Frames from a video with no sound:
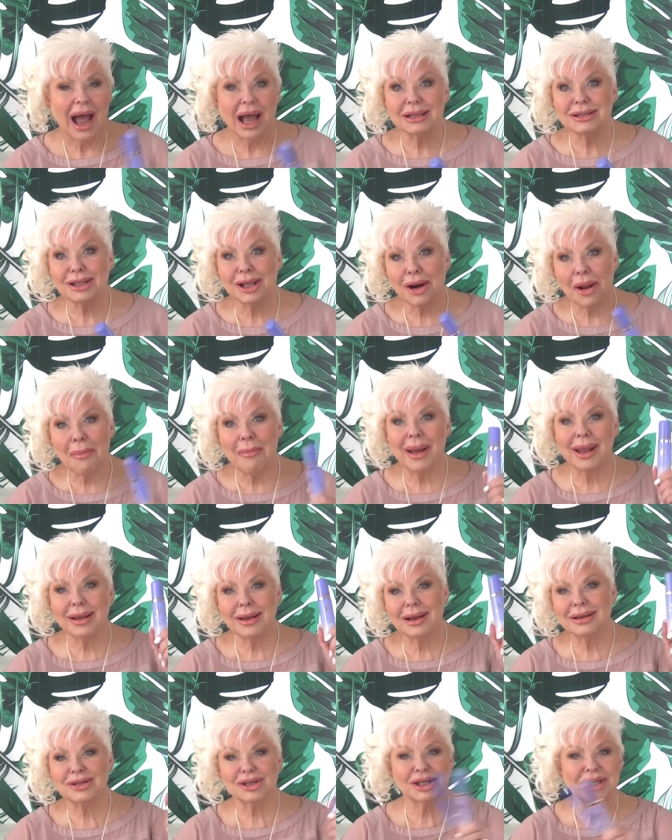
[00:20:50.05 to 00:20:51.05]
I said, oh my
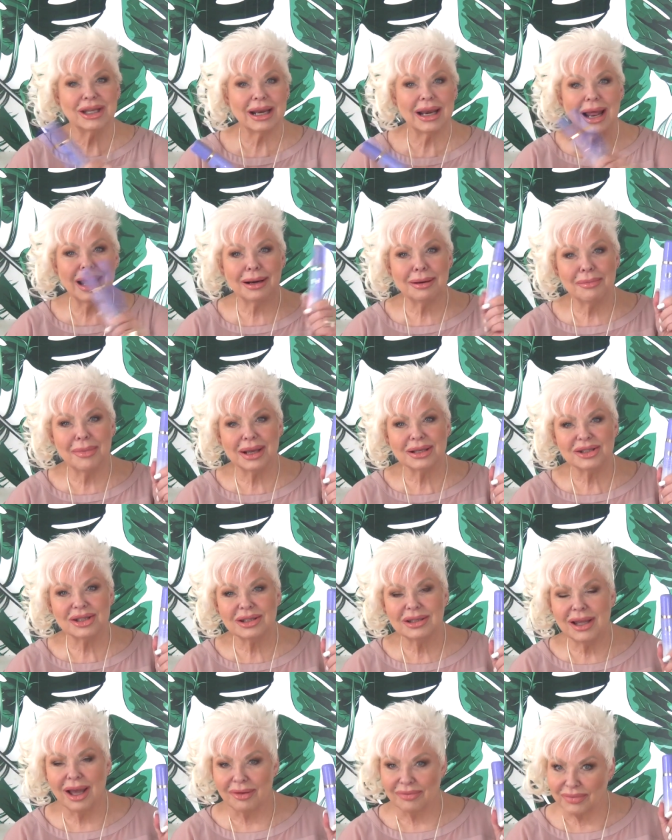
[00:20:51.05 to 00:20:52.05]
gosh, get out of my
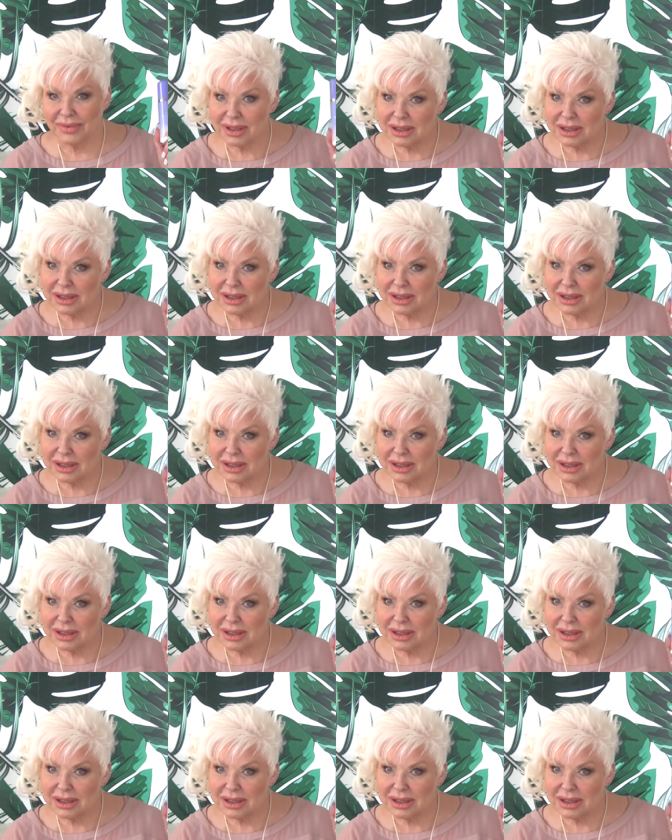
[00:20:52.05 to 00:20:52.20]
stuff.